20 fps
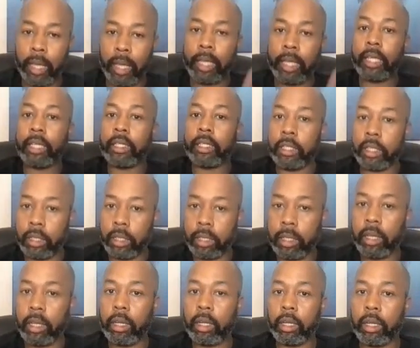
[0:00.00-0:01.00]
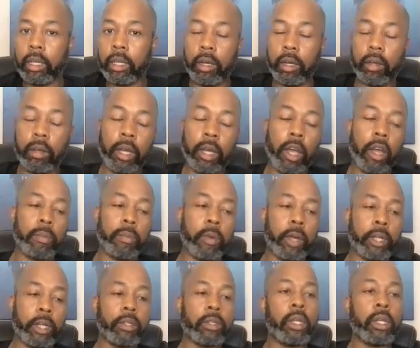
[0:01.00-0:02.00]
against,
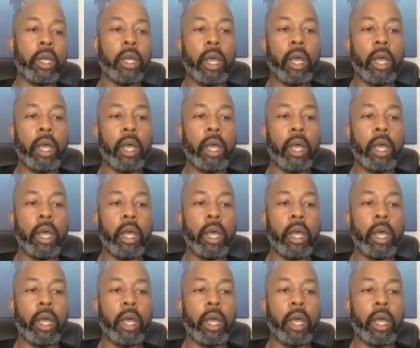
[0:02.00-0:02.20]
chiropractors.